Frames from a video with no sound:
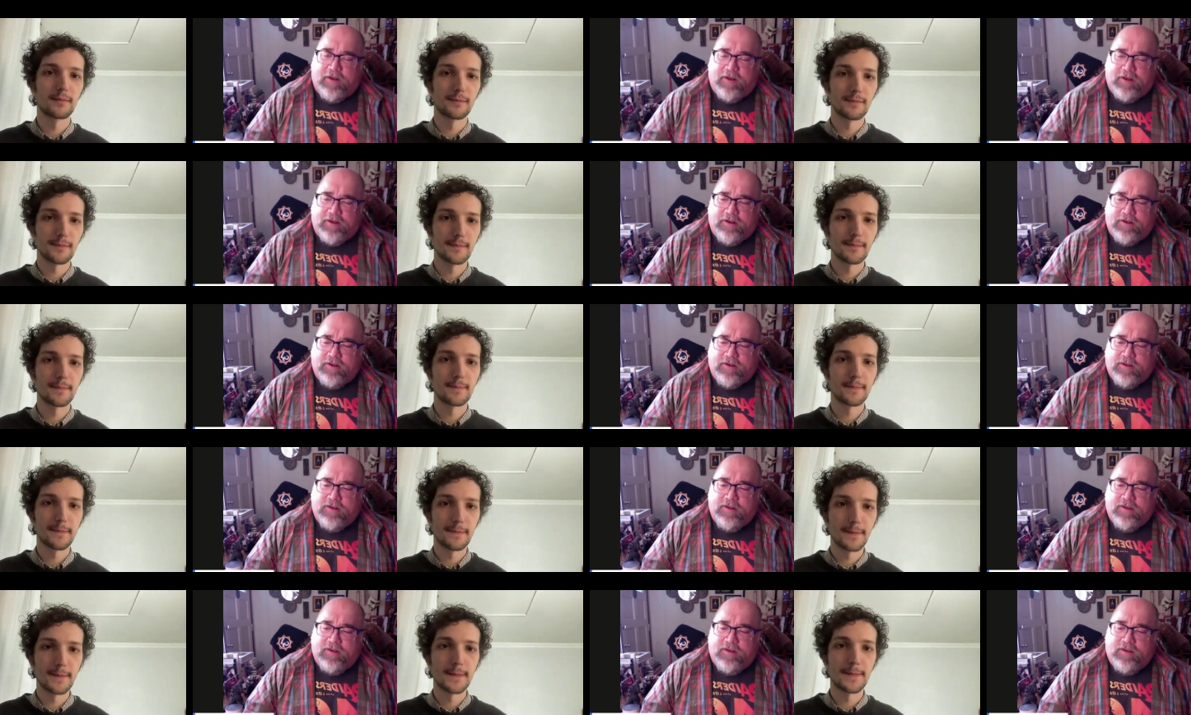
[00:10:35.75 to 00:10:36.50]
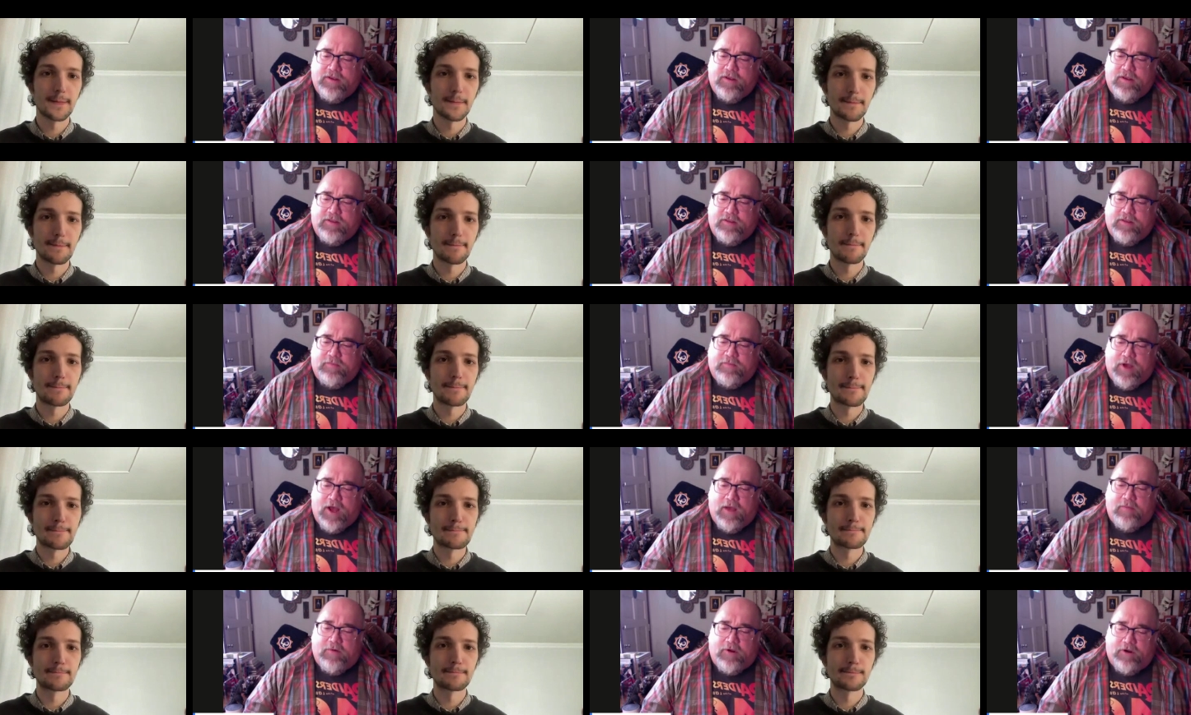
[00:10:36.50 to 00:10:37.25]
Speaker 1: And the
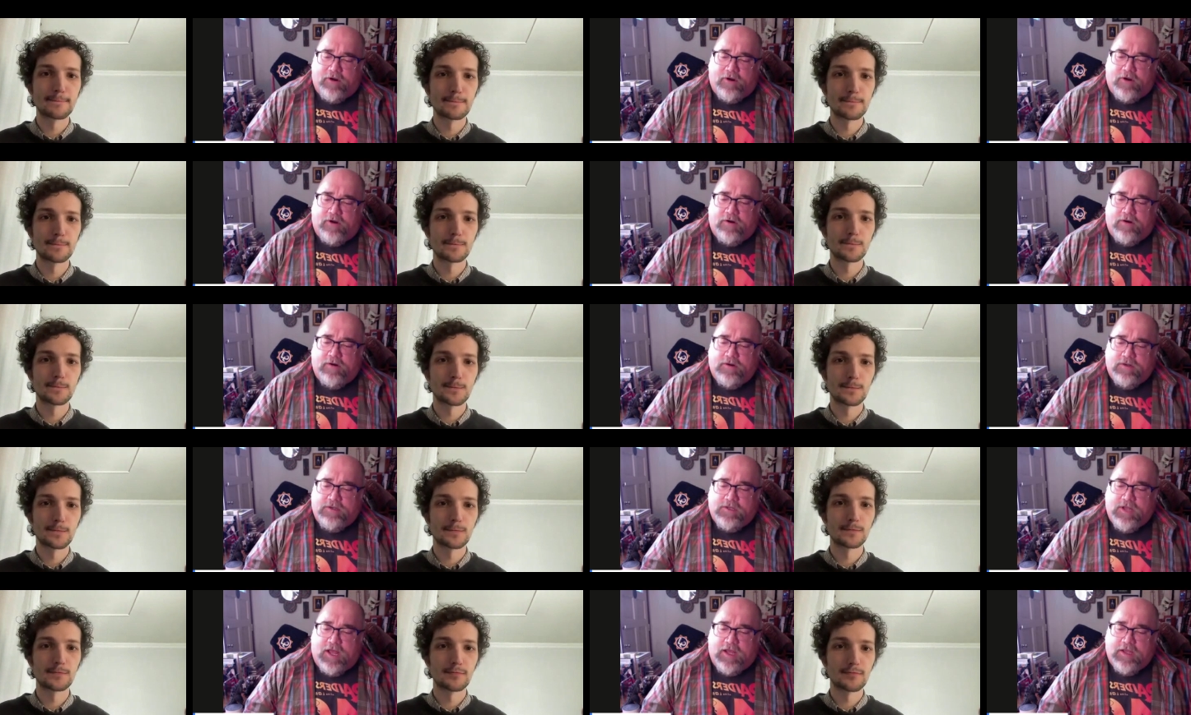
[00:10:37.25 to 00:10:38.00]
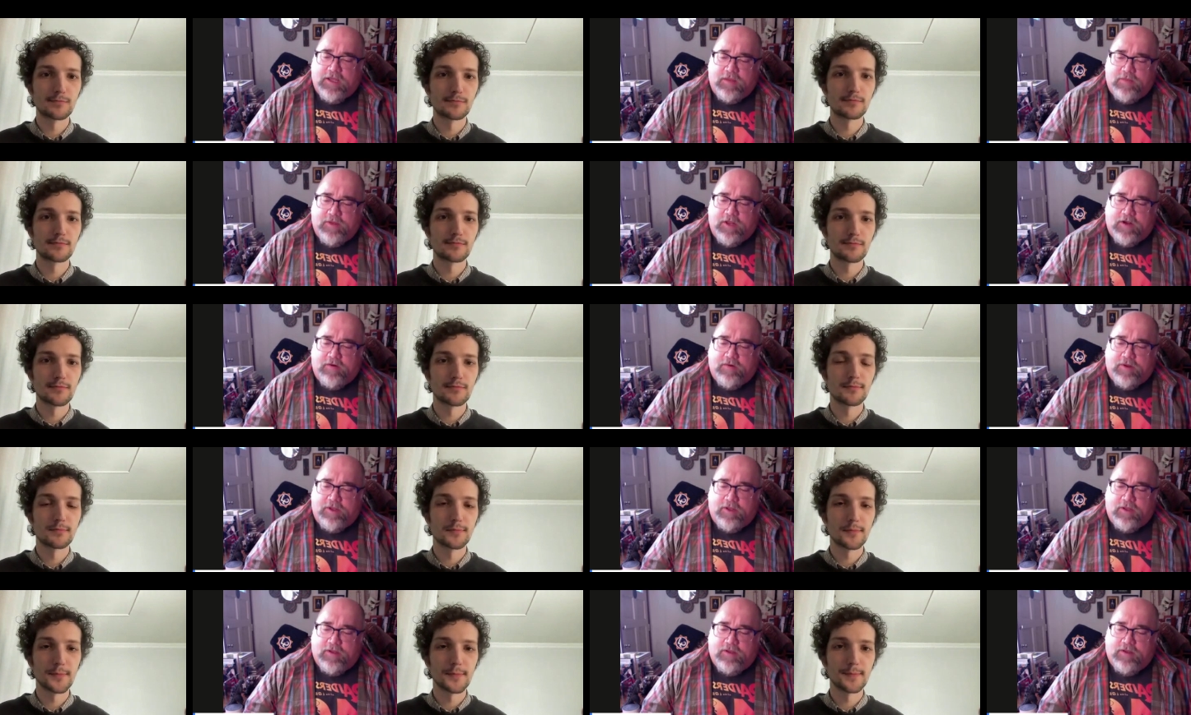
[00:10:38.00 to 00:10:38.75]
Bob Gurr
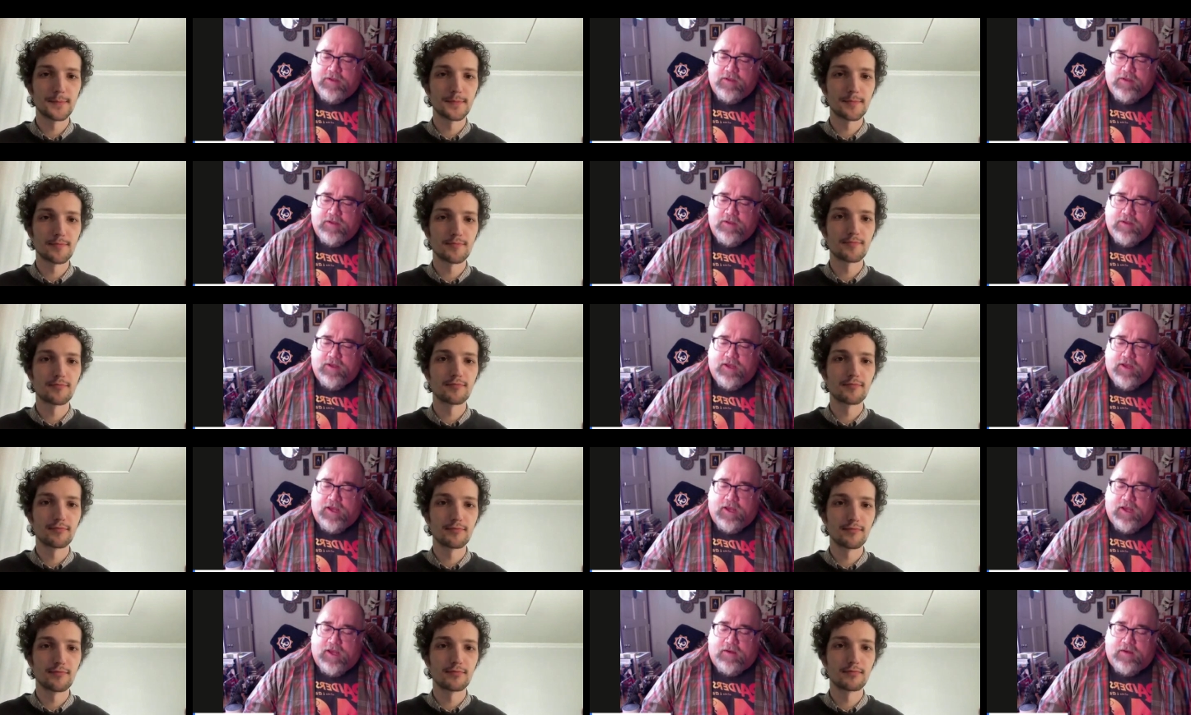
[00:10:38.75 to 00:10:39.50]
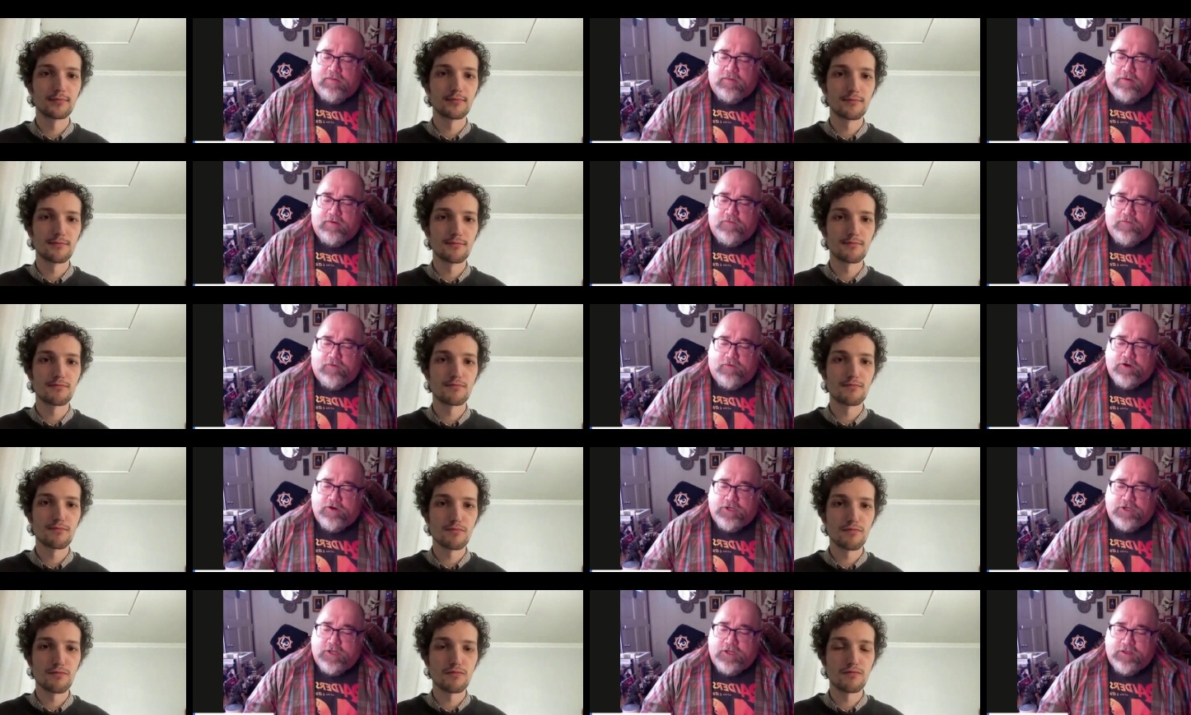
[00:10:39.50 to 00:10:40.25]
documentary, uh, we were
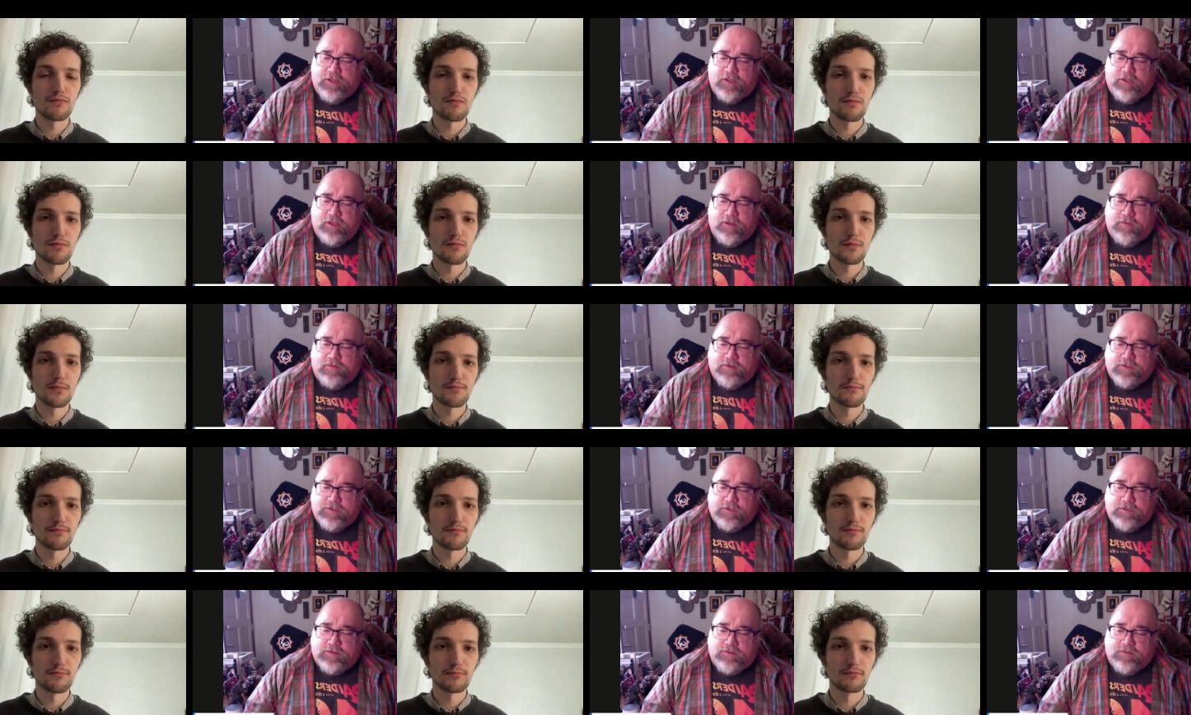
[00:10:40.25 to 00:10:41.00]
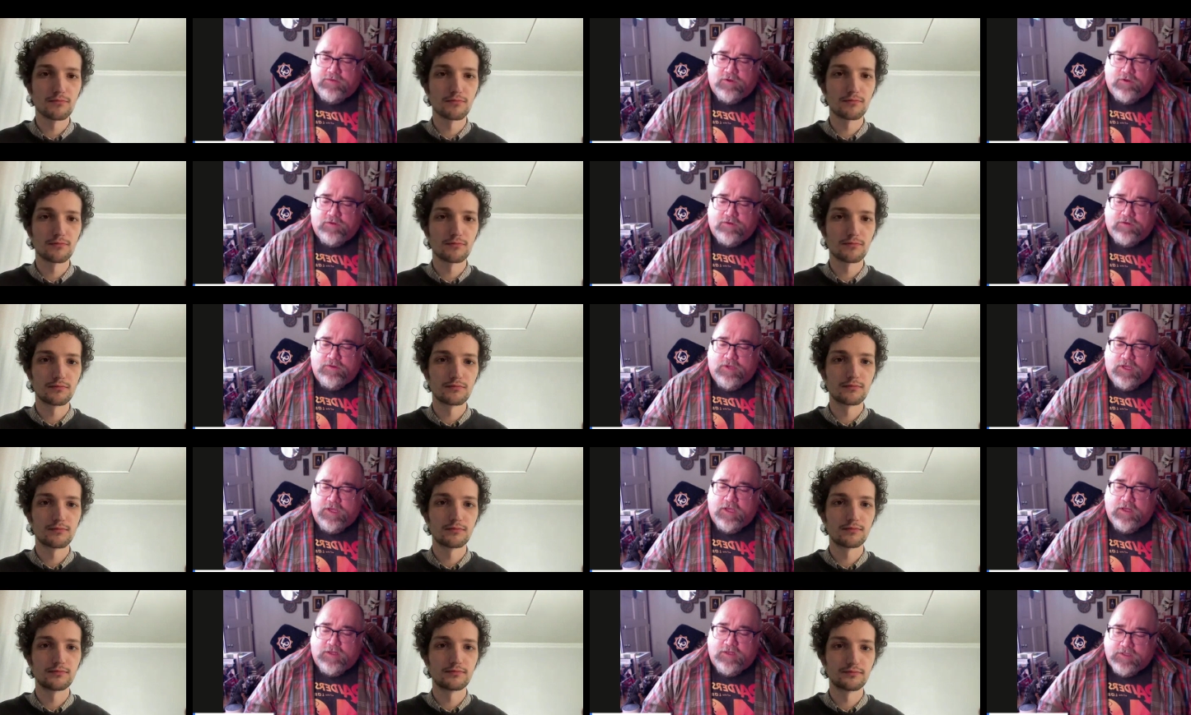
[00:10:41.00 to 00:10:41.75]
fortunate that he was, look,
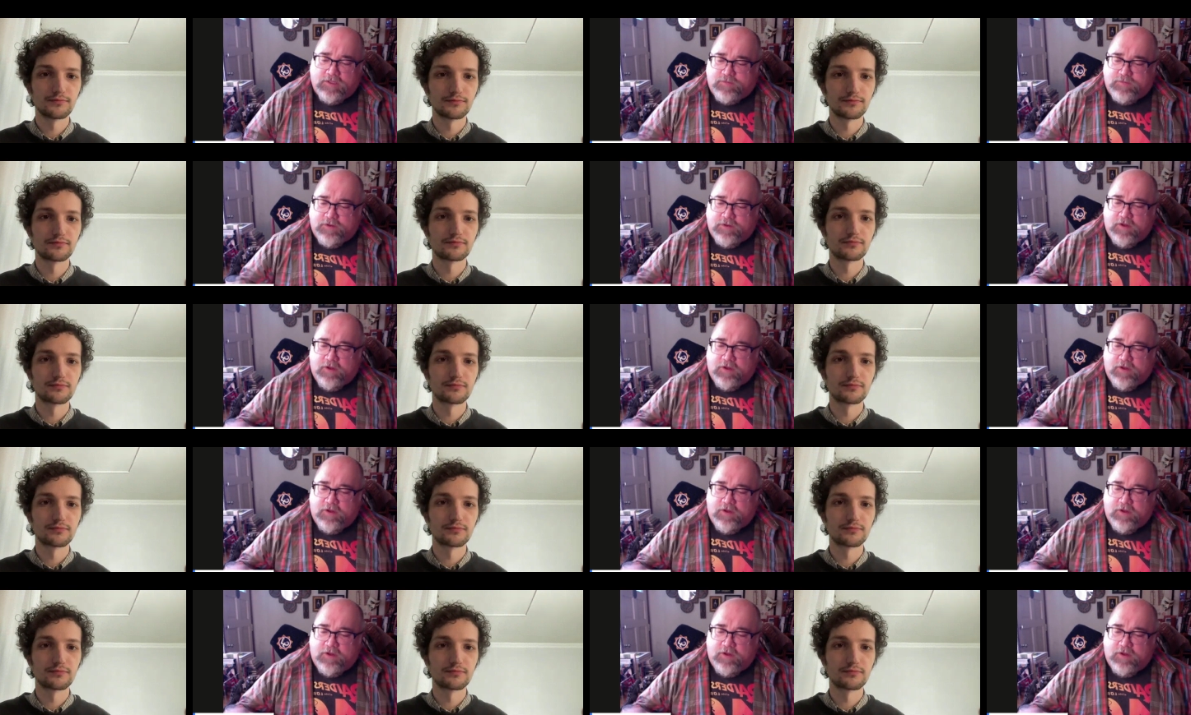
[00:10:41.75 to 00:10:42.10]
he and his